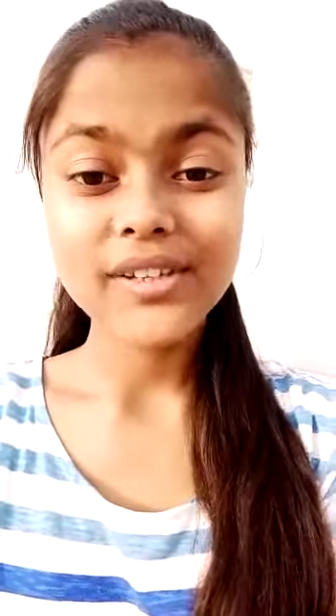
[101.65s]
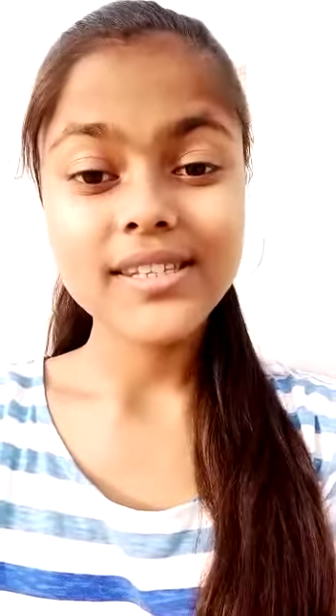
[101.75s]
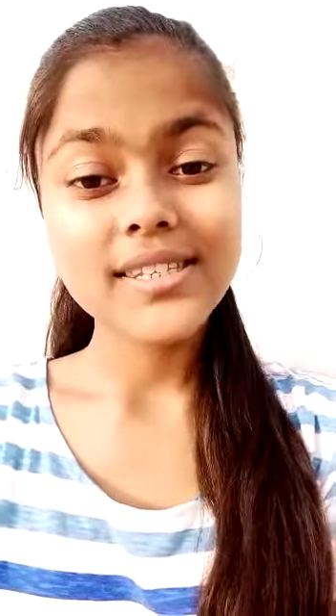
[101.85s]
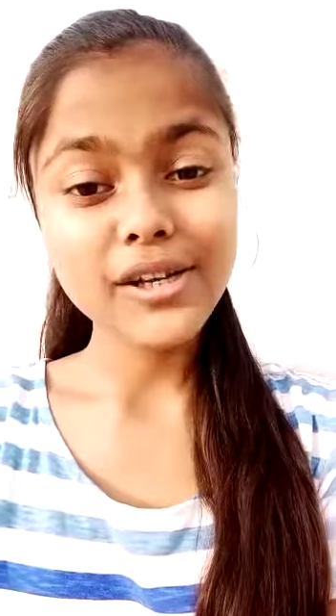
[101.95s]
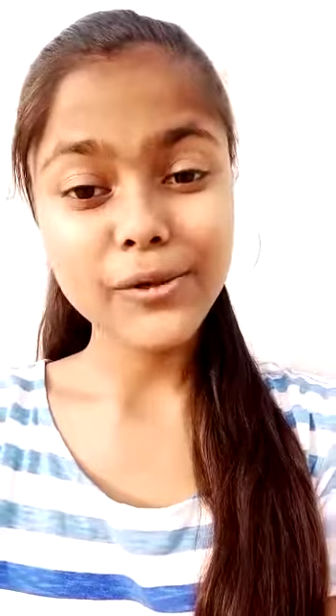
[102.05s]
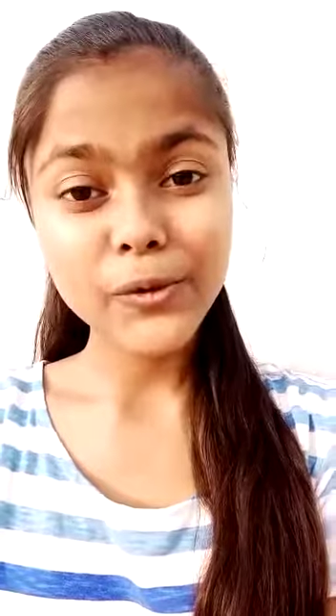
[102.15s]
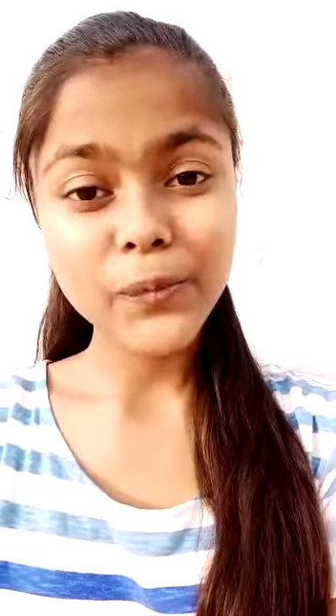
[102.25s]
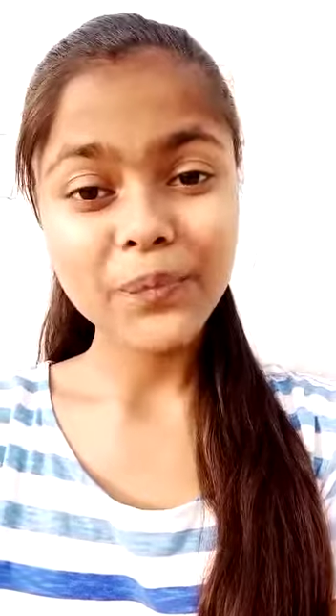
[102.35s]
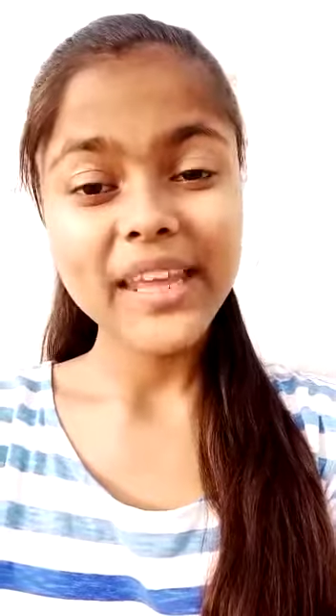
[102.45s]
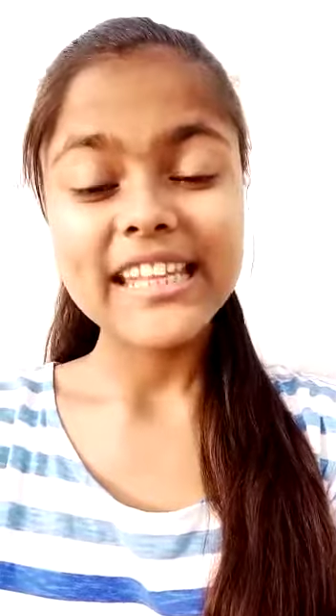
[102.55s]
So,
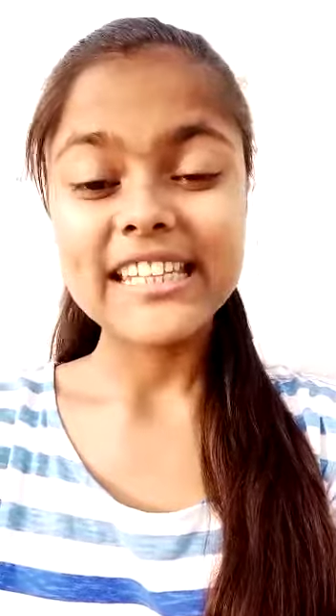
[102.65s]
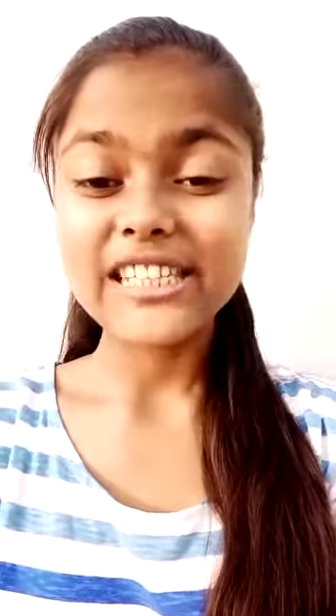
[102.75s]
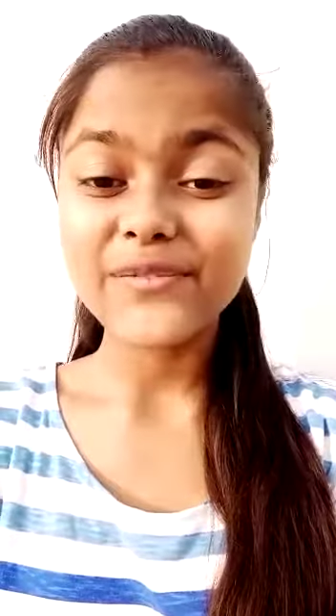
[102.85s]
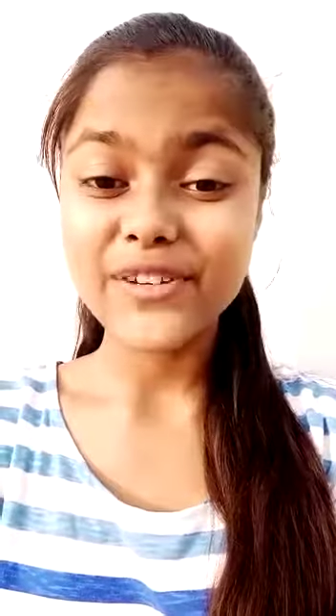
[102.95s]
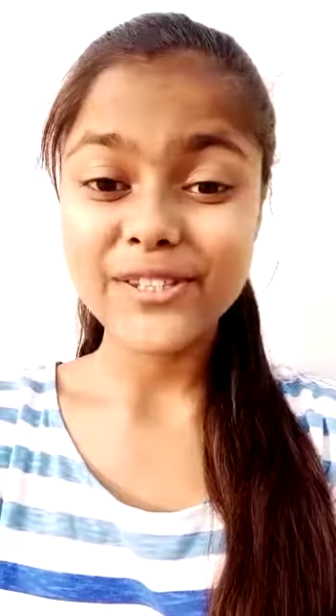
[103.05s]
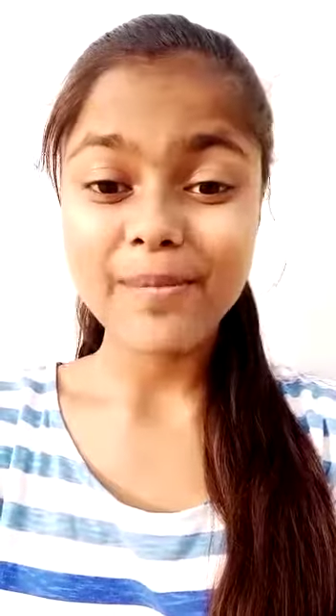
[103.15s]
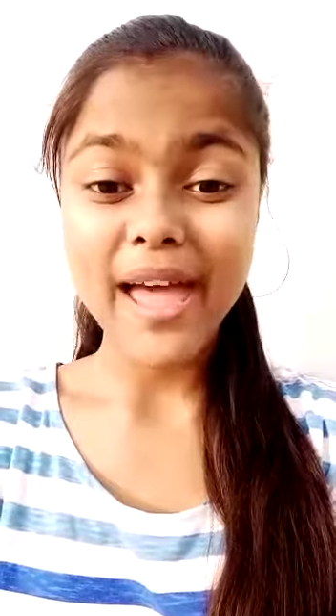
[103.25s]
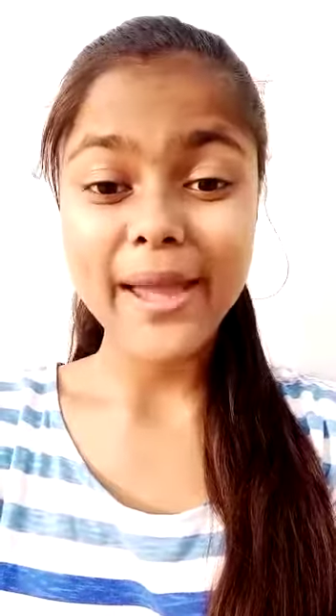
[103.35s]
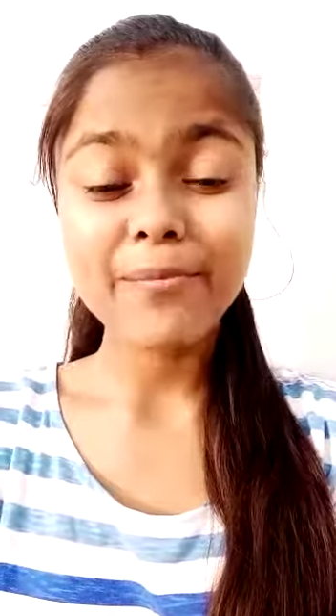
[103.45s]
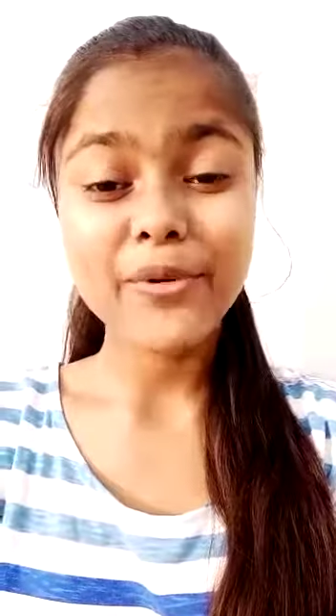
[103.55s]
this was
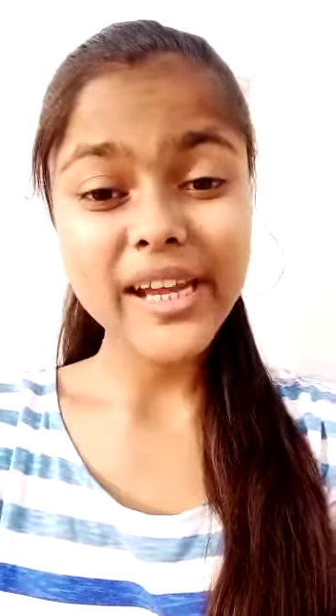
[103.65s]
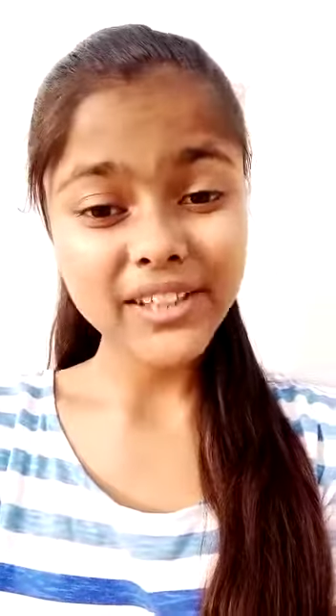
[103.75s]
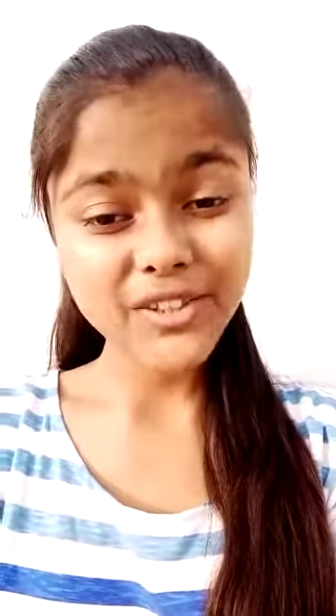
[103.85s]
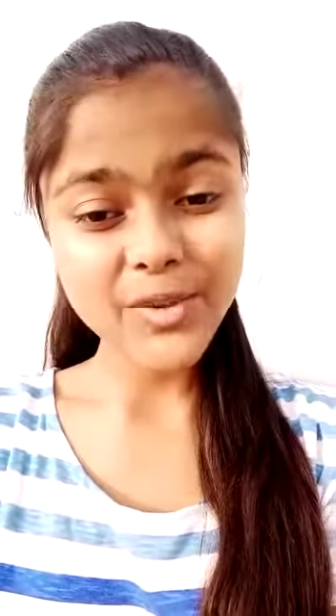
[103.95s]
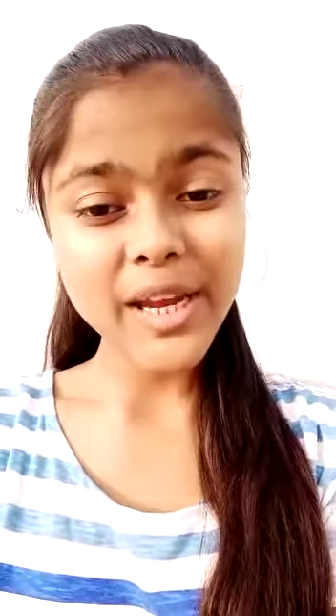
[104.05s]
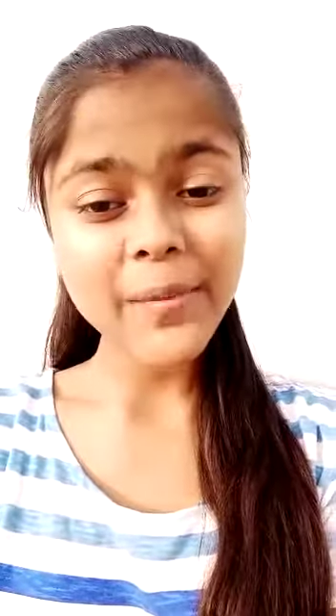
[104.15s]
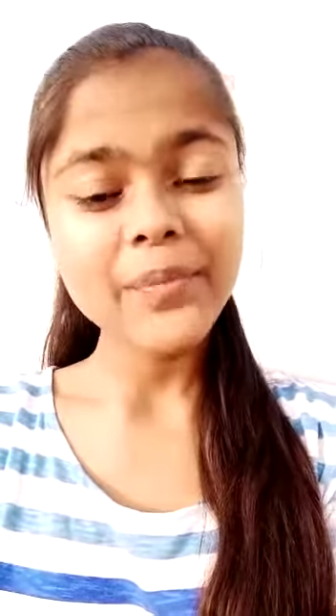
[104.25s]
my poetry,